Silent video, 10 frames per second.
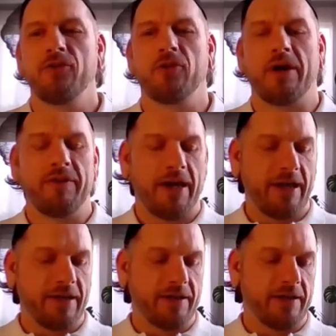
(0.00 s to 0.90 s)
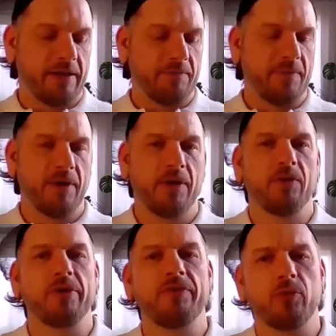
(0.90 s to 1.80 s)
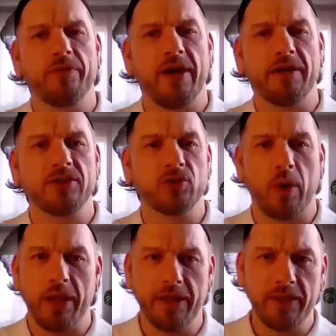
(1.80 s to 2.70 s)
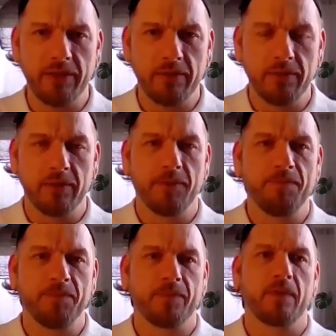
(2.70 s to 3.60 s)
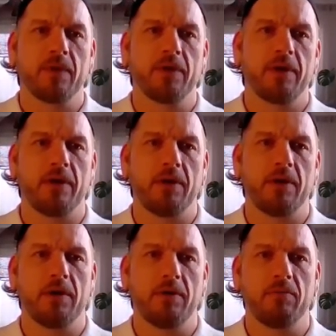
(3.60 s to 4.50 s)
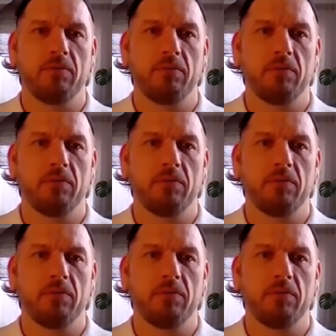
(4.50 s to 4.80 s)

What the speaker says: So I've had we've had swelling. Mm-hmm.